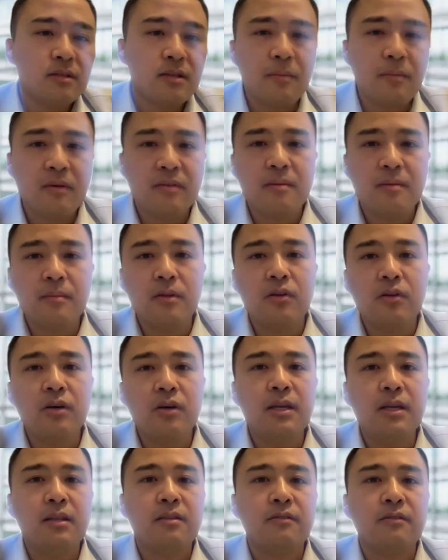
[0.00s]
Some of them are
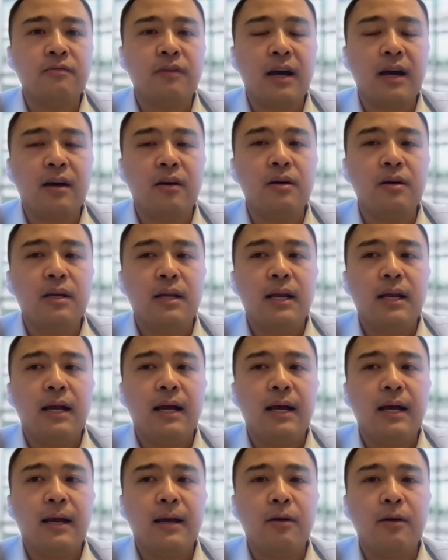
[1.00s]
looking to file
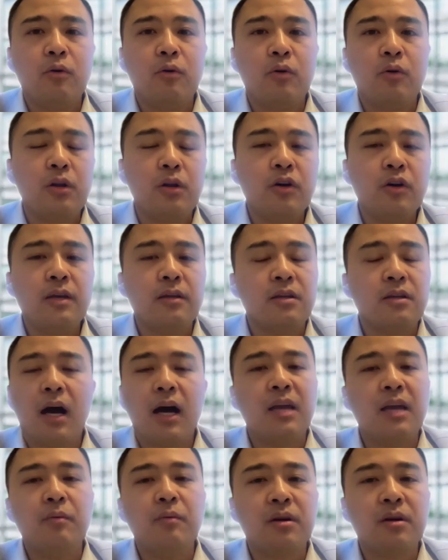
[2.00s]

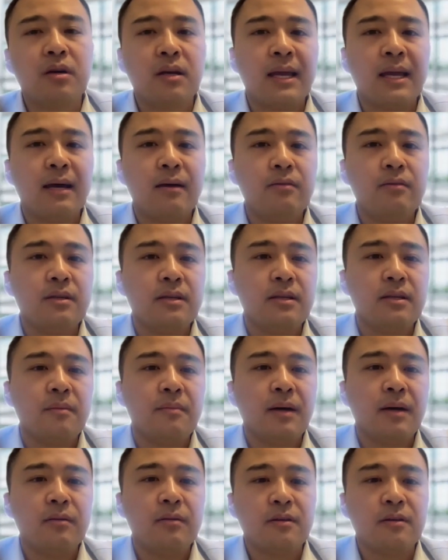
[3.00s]
talking to their accountant
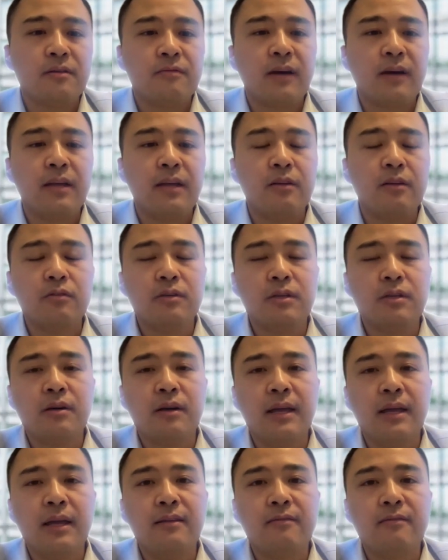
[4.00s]
about their final
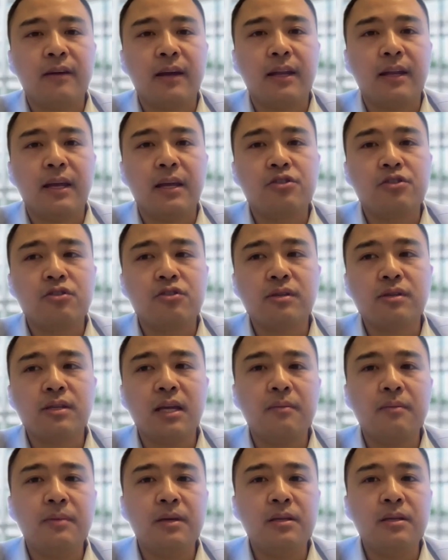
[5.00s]
year end financial
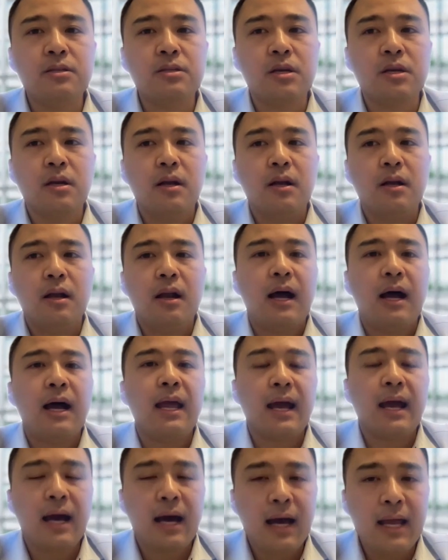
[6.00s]
statements.
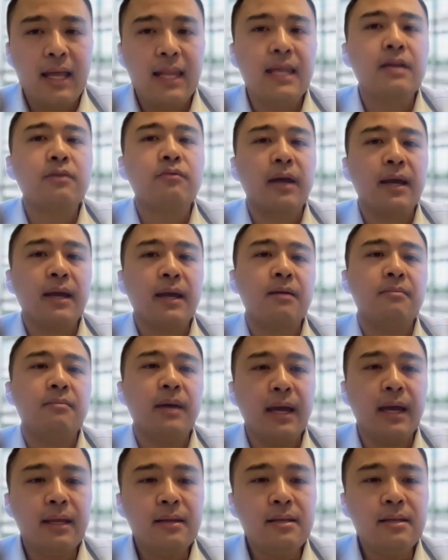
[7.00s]
I highly
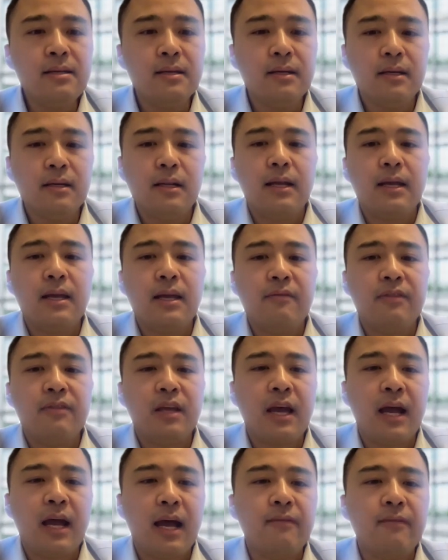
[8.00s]
recommend, if
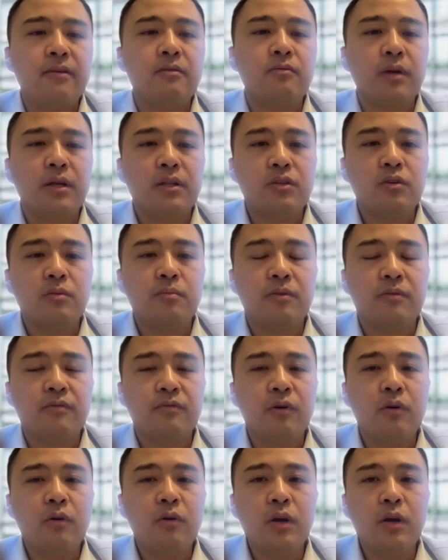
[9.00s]
they have a rental
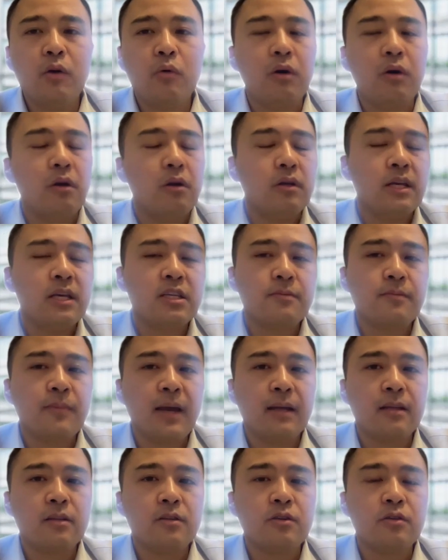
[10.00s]
portfolio or
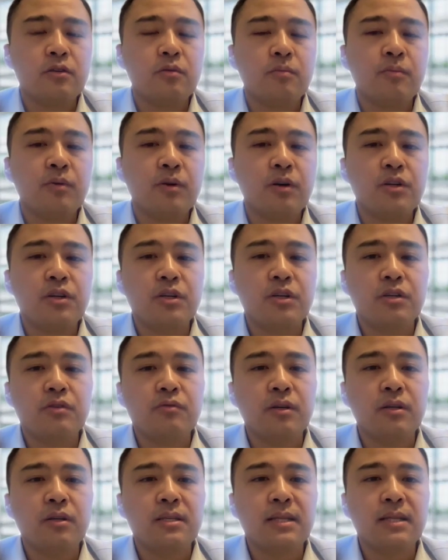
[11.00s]
expect to
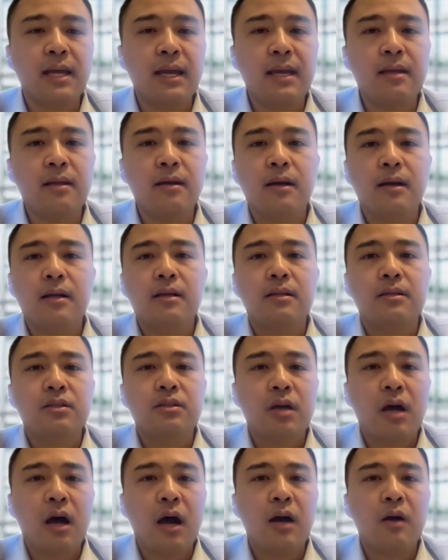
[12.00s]
purchase real estate,
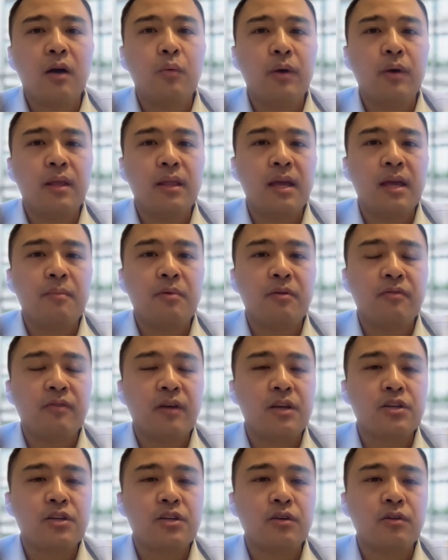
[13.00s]
talk with a
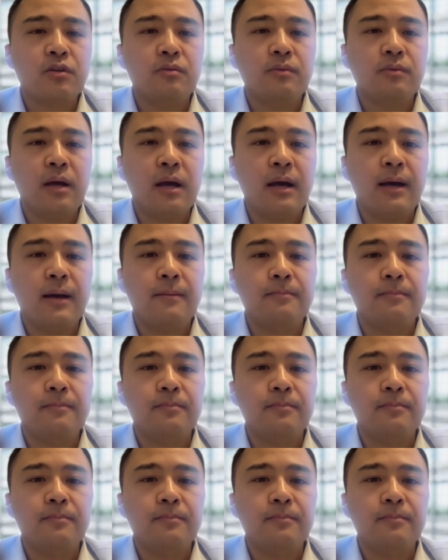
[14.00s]
professional.